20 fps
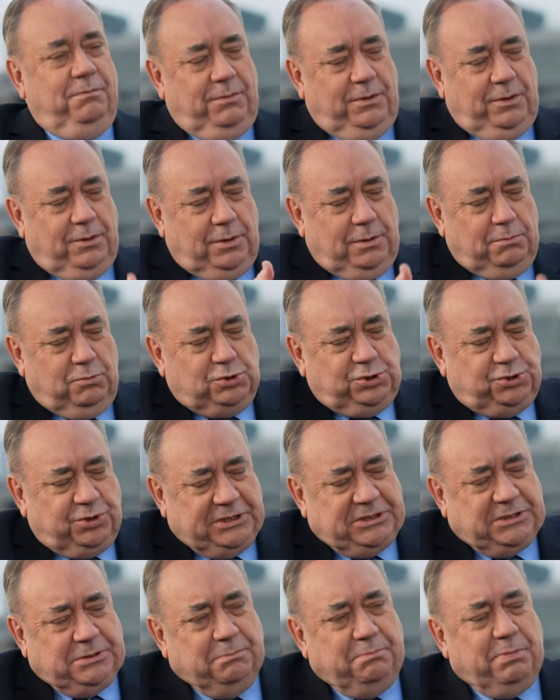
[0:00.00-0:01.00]
you know, the most
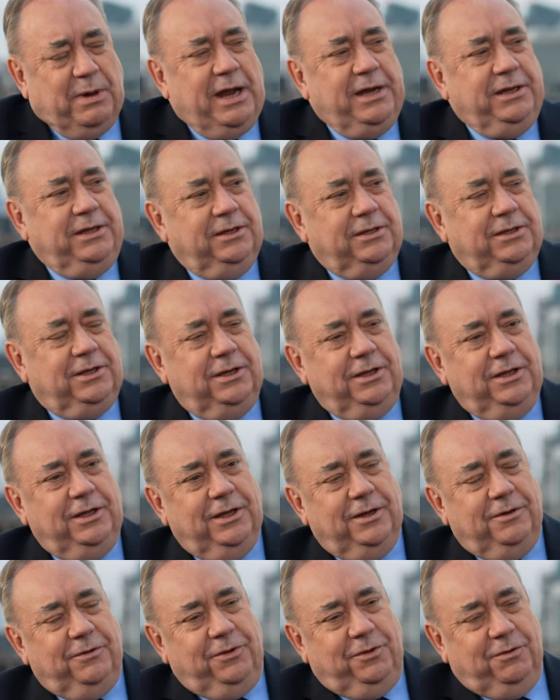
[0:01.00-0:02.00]
recent part of your
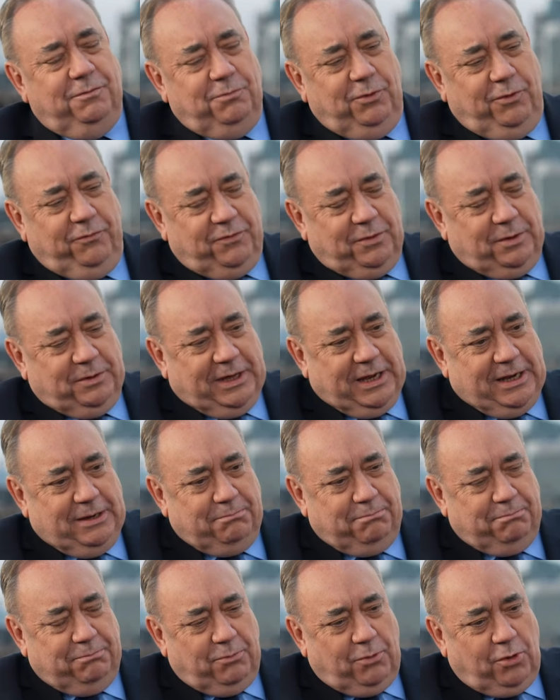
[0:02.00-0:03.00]
career, you yeah. moved from kind of
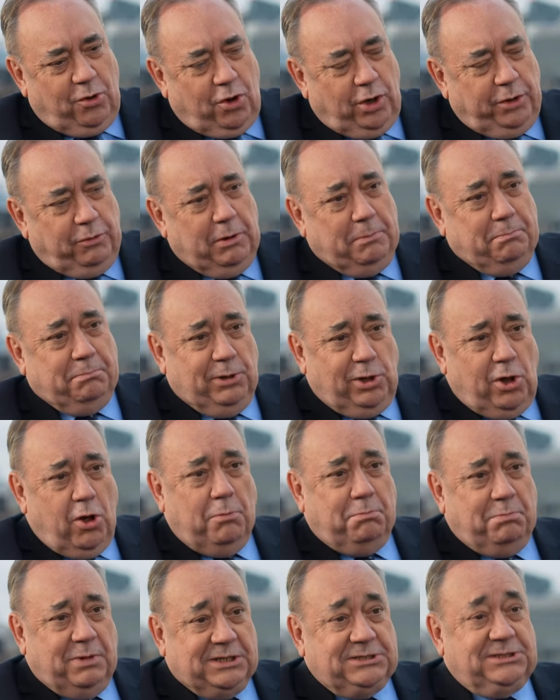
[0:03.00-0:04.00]
Hollywood
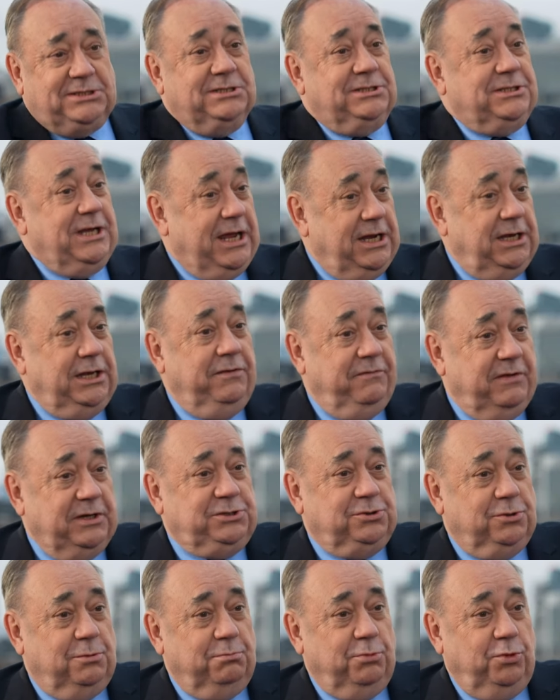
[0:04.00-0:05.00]
blockbusters,
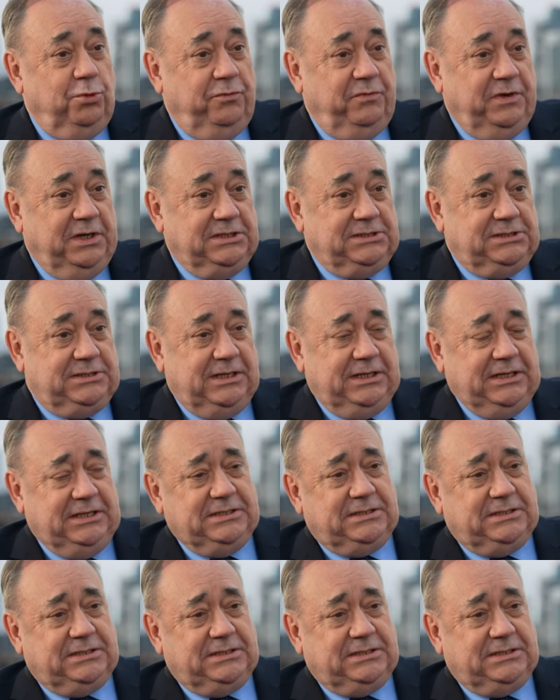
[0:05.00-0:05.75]
individual movies, to yeah.